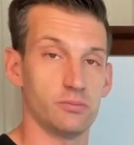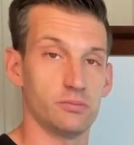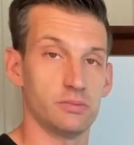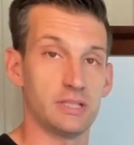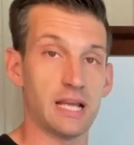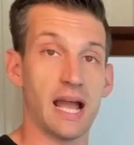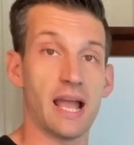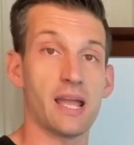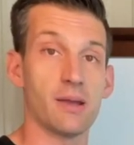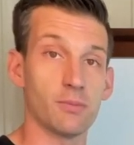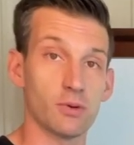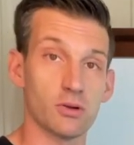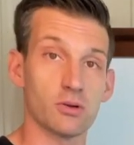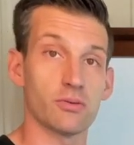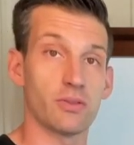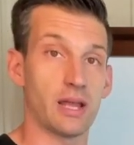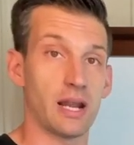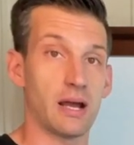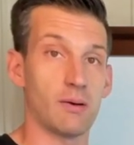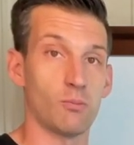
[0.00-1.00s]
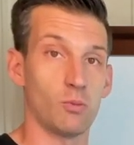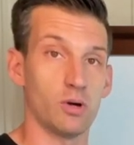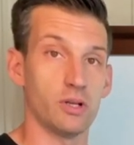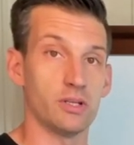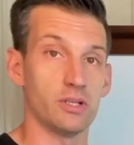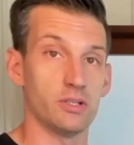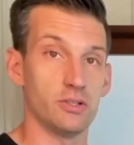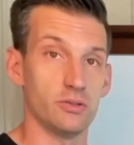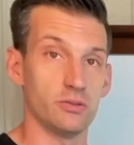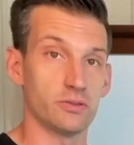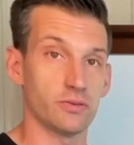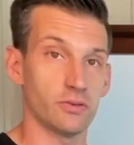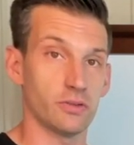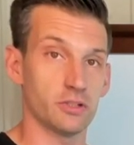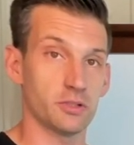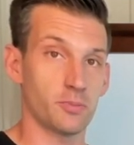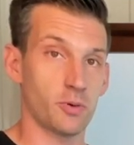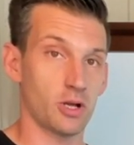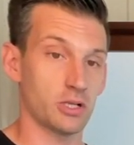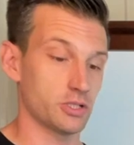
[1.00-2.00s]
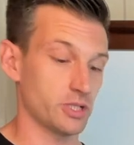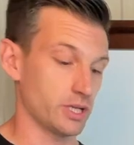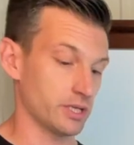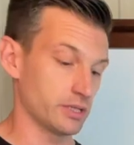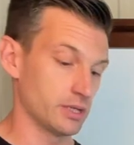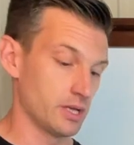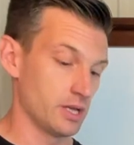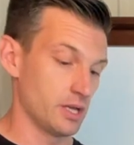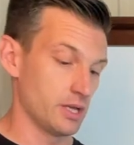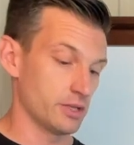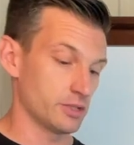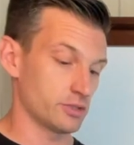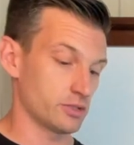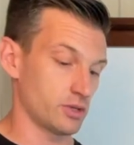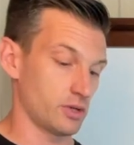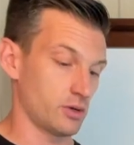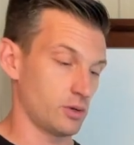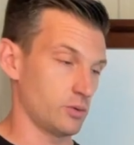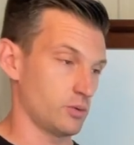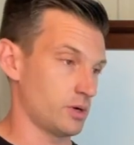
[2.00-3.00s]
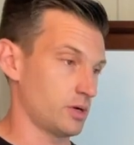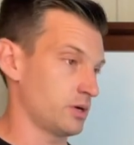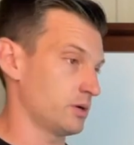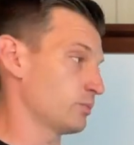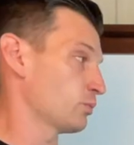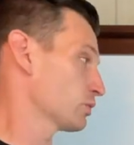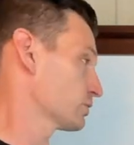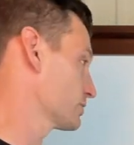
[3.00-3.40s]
diameter that I'm wanting to use for this project. So um, we're